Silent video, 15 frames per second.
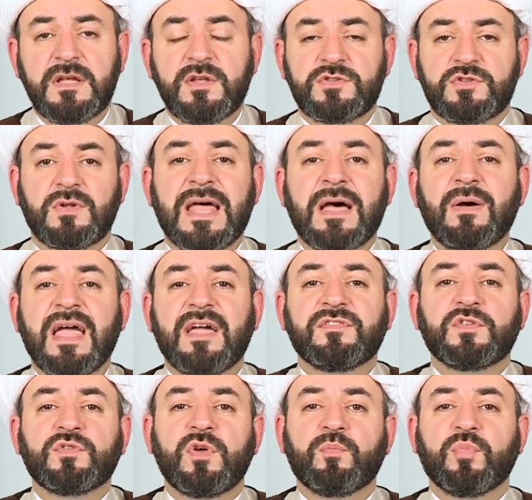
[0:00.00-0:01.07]
So now I have
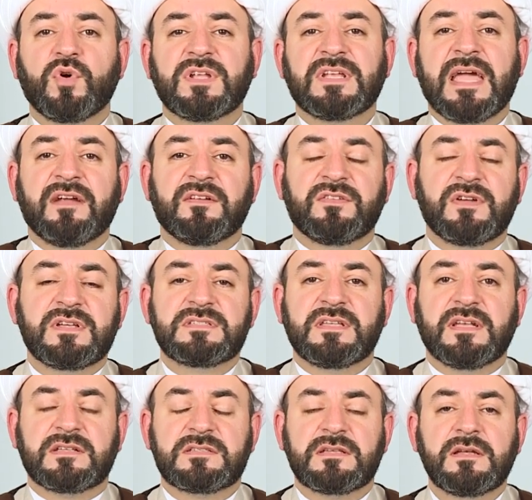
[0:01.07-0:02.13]
two important
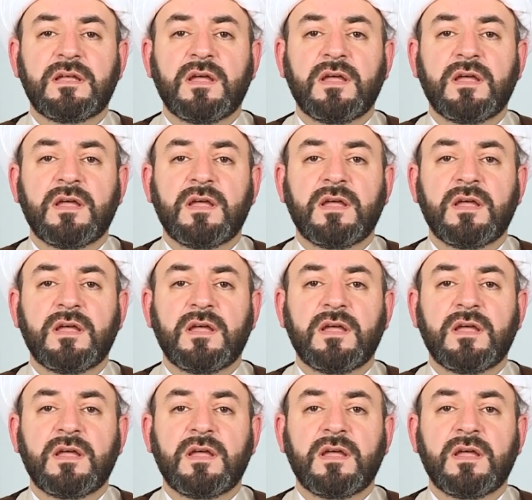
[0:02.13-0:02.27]
characteristics.